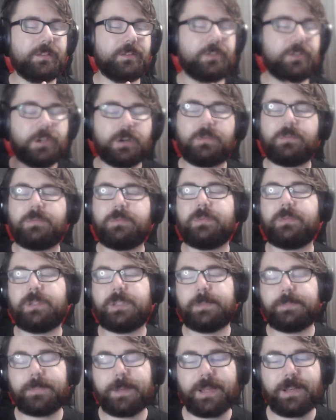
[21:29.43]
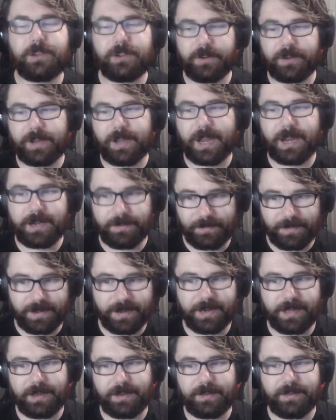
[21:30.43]
Don't spend your kind of
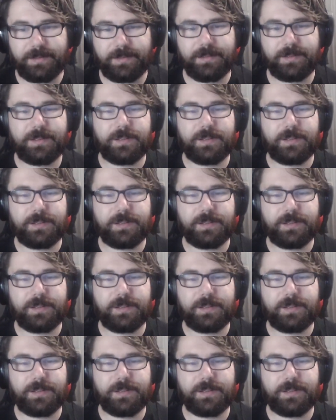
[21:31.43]
money